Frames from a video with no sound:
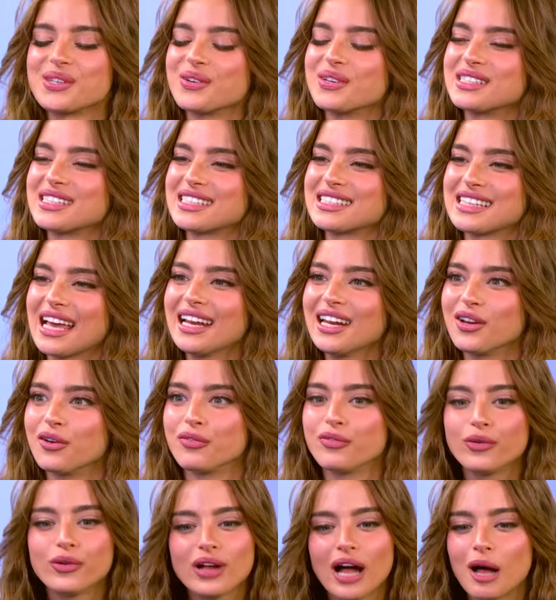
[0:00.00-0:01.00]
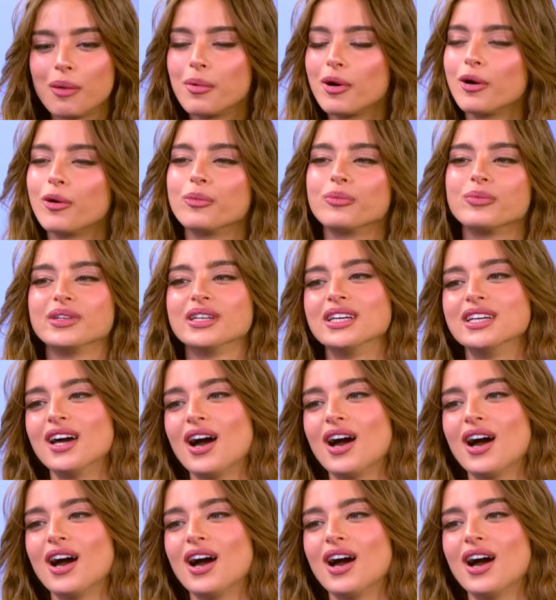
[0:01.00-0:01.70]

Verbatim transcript: So it's exciting, a full album. I